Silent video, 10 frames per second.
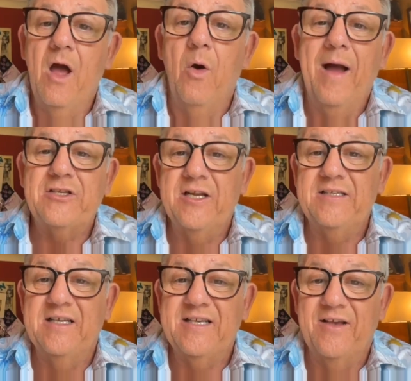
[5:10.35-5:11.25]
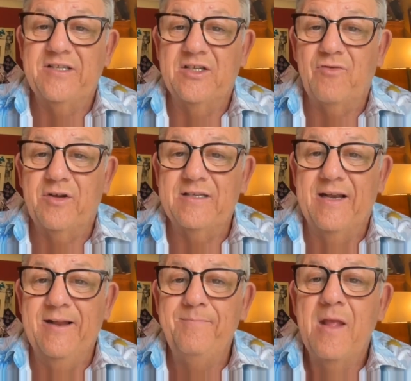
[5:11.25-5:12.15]
Oh, actually, it's his house, says
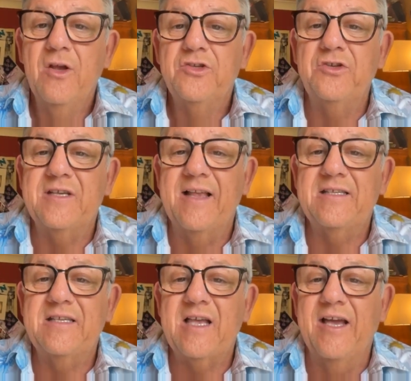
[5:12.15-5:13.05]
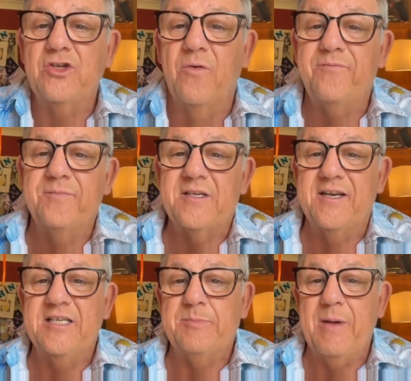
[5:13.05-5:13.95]
Roxana. Suzanne says, hi, John, from
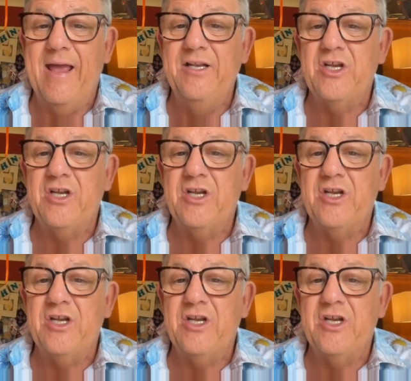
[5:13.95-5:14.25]
sunny Spain.